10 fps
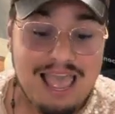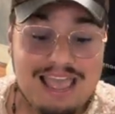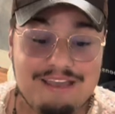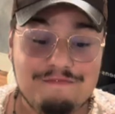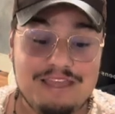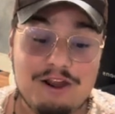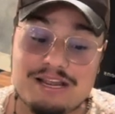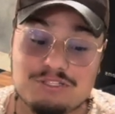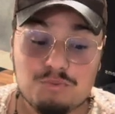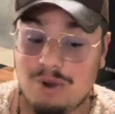If there
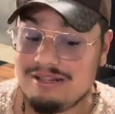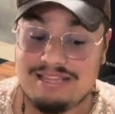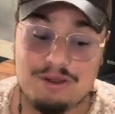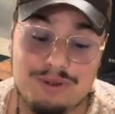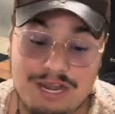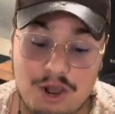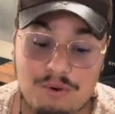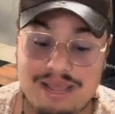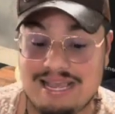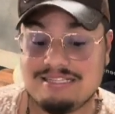is one thing we
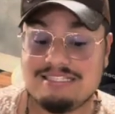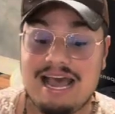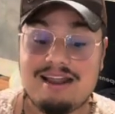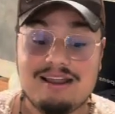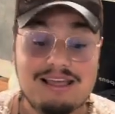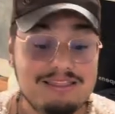know, it's that